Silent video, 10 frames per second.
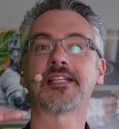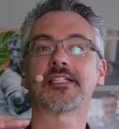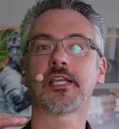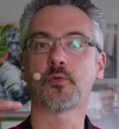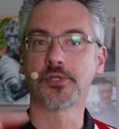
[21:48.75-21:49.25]
a
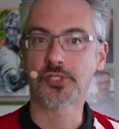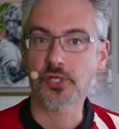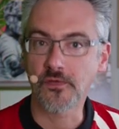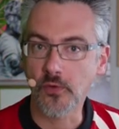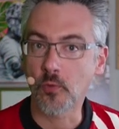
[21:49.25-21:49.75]
SQL
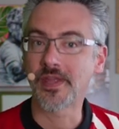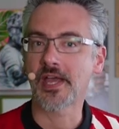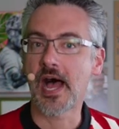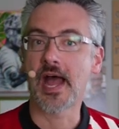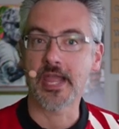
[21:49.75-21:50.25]
server with
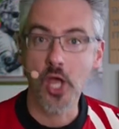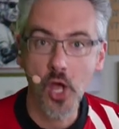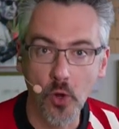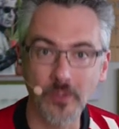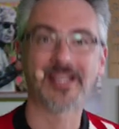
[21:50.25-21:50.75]
I/O